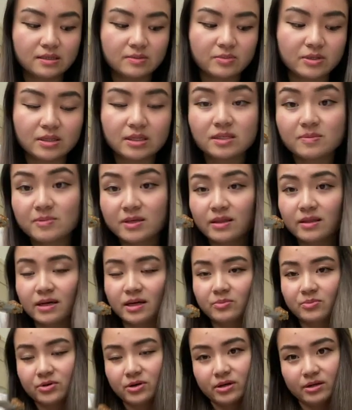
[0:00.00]
But this month I
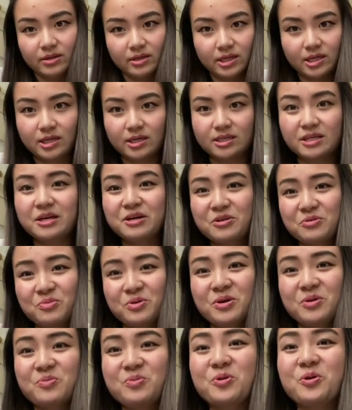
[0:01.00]
brought like a ton of
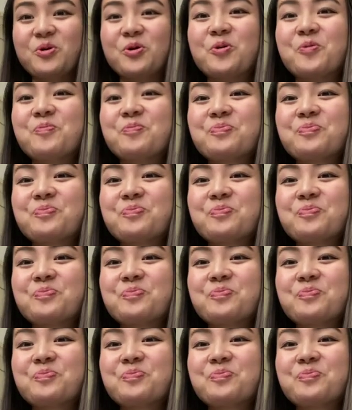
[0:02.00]
people,